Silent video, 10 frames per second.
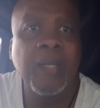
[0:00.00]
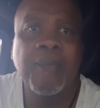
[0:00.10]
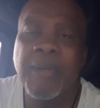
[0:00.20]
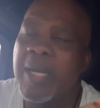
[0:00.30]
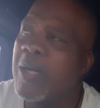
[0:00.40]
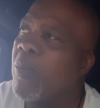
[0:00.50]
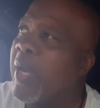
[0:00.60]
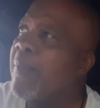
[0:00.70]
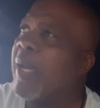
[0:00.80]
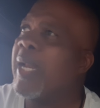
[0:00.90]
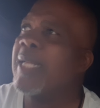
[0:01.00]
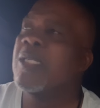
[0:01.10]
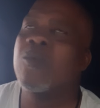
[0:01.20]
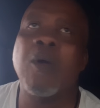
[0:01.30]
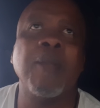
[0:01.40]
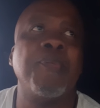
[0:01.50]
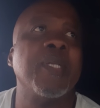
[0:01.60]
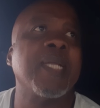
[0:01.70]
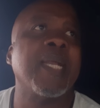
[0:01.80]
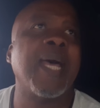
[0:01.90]
But anyway, man, I just wanted to
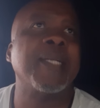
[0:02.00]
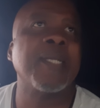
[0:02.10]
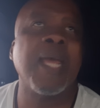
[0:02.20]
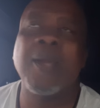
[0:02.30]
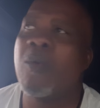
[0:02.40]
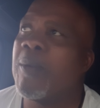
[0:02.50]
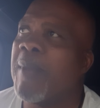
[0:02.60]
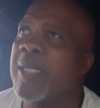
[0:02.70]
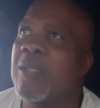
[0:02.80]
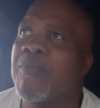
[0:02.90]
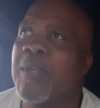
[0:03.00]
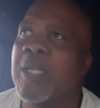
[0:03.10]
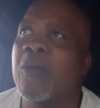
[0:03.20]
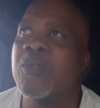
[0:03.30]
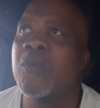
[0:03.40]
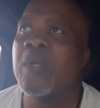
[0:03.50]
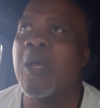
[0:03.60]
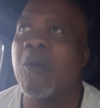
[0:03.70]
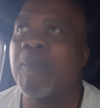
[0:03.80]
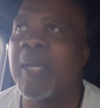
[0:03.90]
put that out there. I didn't want to make this video too
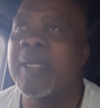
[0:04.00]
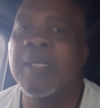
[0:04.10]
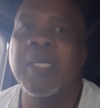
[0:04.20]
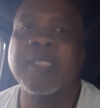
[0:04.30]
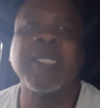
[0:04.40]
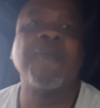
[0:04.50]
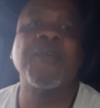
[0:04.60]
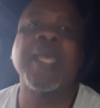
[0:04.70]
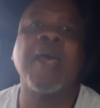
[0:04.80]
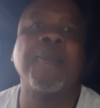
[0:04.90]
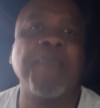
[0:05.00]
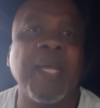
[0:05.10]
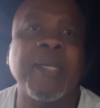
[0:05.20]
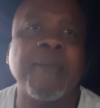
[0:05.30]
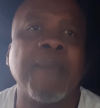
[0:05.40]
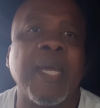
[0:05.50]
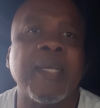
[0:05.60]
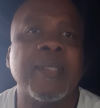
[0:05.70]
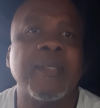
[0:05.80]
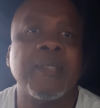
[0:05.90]
long, man. Self-accountability, man.